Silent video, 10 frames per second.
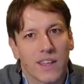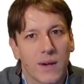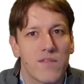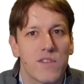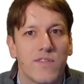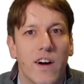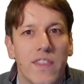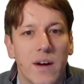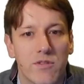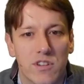And however you
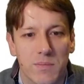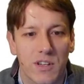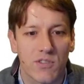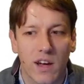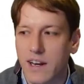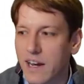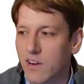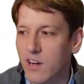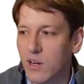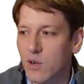find that, whether it's by trial and
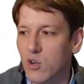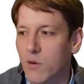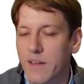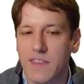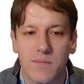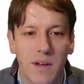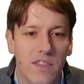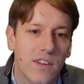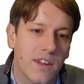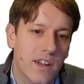error or by this
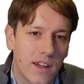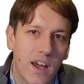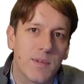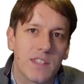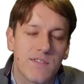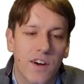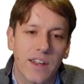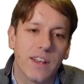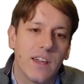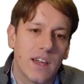method, it's
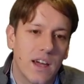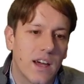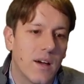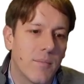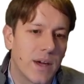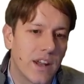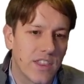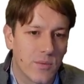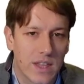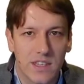fine. But
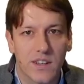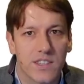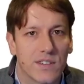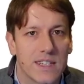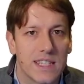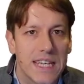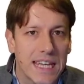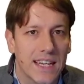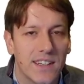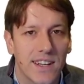either way, the answer is
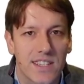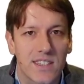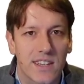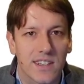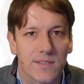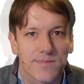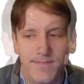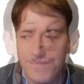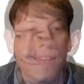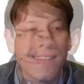D96.
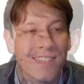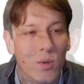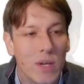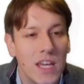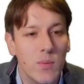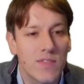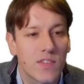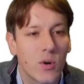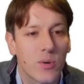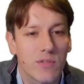So here
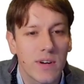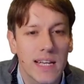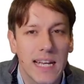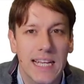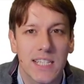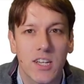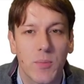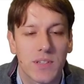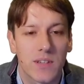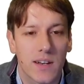we've got a regular
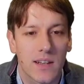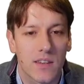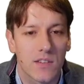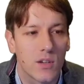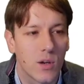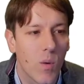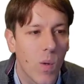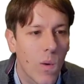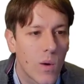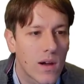hexagon with side length 2,
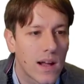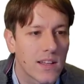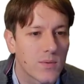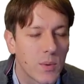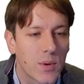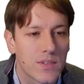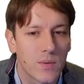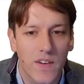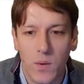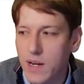and we want
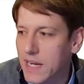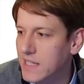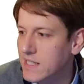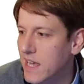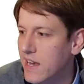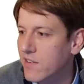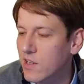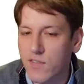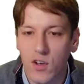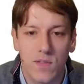to work out this
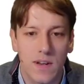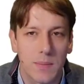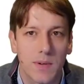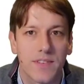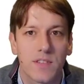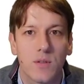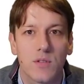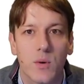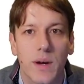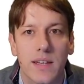area of overlap of the two
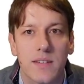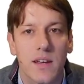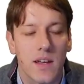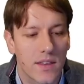squares.